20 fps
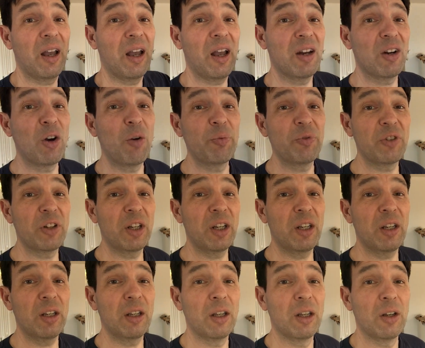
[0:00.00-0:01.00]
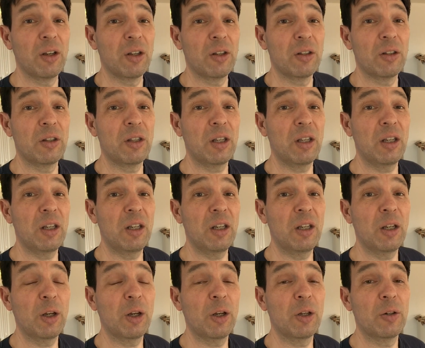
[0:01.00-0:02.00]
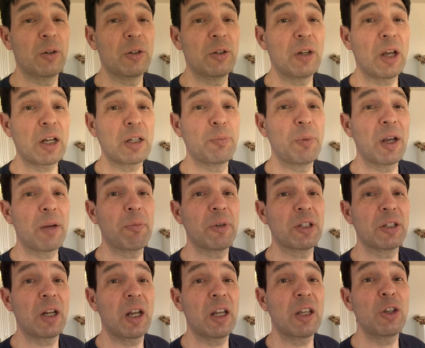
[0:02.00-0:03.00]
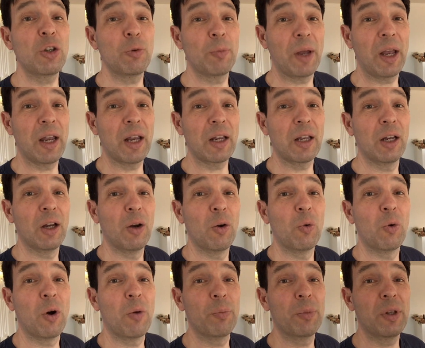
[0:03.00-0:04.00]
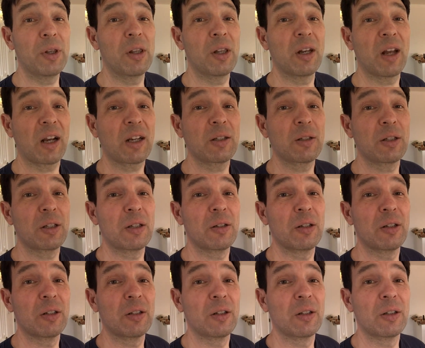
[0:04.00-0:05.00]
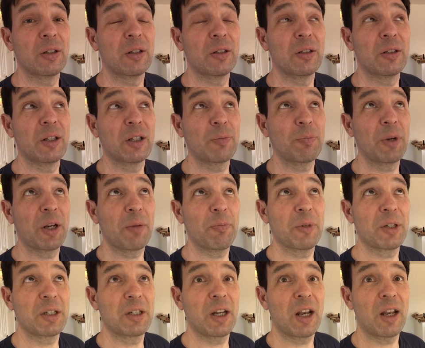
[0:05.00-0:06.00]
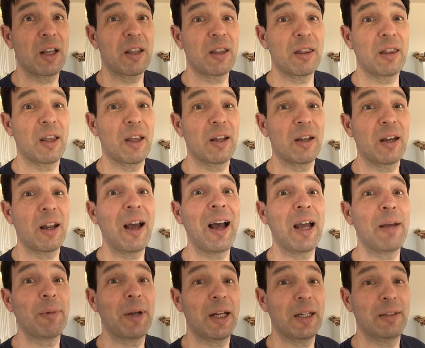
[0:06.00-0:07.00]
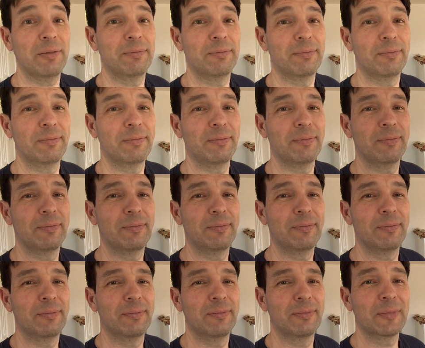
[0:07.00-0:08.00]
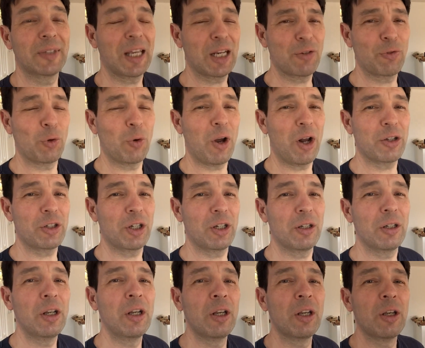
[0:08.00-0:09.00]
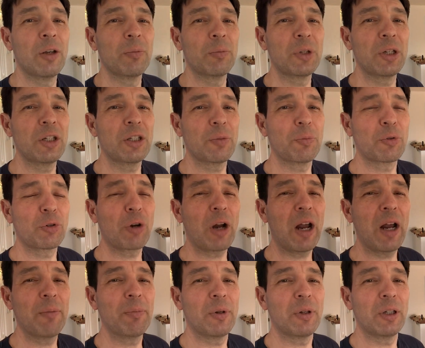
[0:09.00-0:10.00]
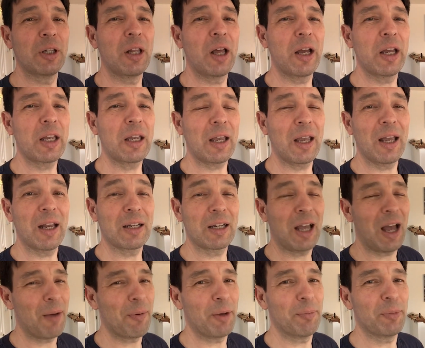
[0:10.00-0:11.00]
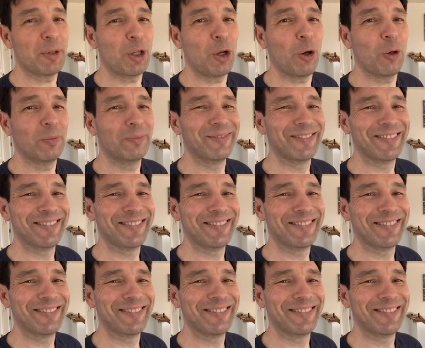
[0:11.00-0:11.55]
and hopefully the next big mistake you make won't be the next this big mistake that I made. Thanks for watching. Please subscribe, like, and comment below.